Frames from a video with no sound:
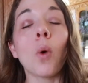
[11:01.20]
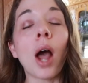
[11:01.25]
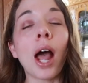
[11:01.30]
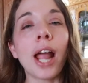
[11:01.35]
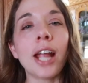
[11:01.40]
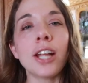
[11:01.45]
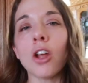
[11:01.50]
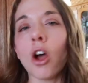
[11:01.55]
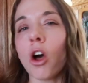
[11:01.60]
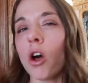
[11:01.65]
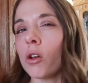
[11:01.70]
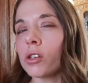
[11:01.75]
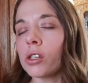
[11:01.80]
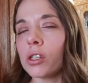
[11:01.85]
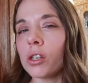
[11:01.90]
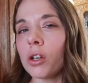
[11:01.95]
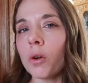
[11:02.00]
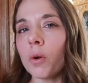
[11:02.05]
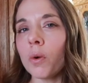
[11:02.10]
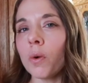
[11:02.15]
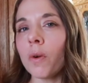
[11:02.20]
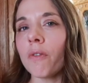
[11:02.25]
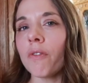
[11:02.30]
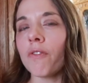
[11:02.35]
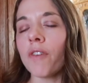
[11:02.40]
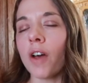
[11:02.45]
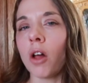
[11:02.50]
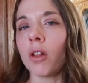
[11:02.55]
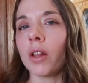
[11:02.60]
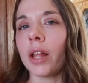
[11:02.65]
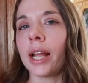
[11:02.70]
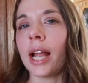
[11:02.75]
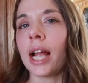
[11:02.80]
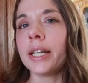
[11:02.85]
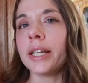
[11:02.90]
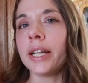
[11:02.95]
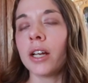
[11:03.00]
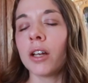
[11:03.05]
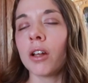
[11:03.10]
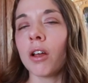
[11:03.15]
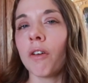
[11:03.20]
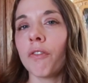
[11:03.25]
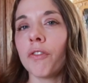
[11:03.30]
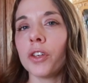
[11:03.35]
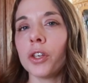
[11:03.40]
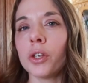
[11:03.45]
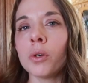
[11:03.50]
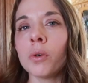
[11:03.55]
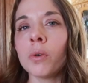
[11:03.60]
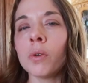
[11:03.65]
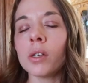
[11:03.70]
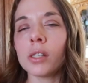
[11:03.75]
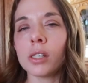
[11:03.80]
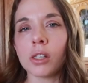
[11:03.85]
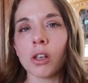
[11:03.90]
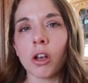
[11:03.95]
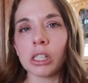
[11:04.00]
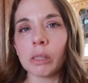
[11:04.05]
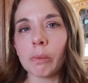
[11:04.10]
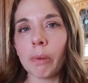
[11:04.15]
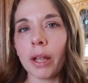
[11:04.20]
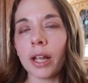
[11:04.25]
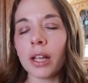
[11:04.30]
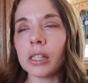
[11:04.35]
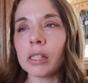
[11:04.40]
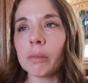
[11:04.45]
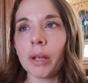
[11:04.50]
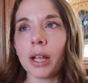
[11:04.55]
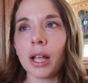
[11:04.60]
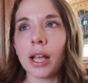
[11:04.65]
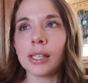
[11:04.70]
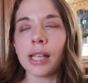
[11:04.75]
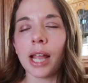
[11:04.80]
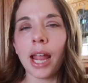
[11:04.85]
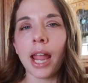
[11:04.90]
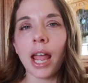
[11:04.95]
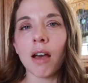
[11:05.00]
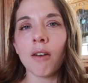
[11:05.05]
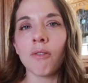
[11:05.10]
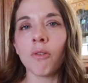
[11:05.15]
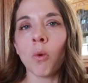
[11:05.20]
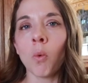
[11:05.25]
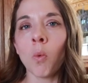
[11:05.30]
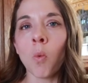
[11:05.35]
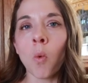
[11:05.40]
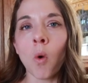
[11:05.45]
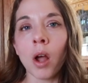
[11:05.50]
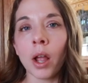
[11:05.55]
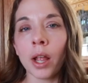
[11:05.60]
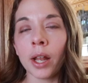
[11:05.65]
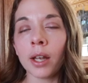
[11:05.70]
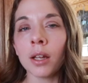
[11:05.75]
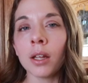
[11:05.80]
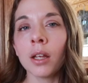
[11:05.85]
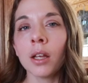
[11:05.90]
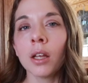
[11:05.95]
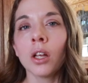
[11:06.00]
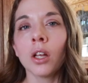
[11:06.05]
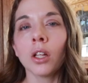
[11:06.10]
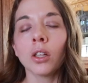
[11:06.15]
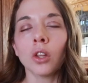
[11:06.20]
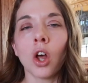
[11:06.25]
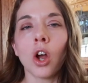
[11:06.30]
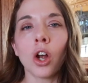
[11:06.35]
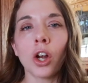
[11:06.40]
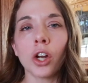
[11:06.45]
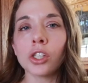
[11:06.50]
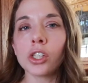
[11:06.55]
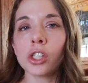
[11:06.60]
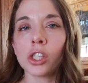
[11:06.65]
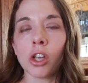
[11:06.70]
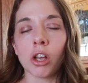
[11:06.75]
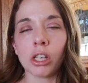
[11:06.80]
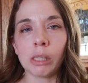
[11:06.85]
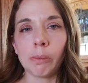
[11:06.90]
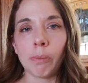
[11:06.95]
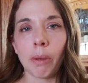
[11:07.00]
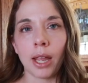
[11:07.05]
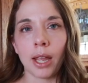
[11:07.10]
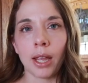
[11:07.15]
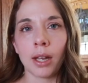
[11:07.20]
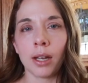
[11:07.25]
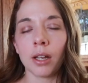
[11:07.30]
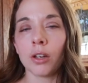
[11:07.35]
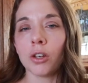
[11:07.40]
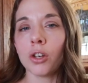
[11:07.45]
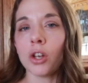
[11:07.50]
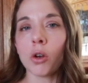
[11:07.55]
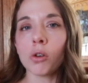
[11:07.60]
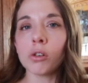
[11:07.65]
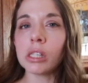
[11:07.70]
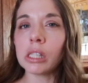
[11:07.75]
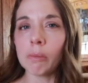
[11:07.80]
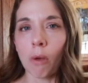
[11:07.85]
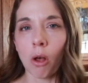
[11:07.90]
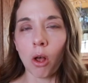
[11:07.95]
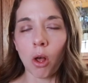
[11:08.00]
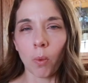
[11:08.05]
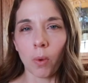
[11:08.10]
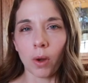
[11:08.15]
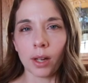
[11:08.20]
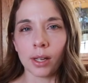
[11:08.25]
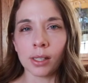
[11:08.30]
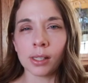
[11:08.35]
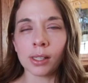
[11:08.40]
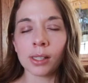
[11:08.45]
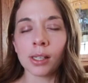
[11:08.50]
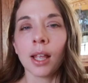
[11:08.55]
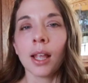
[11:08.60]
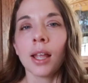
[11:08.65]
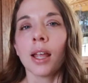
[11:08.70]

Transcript: I also felt like I needed a few saucepans because I have one large saucepan, no small ones.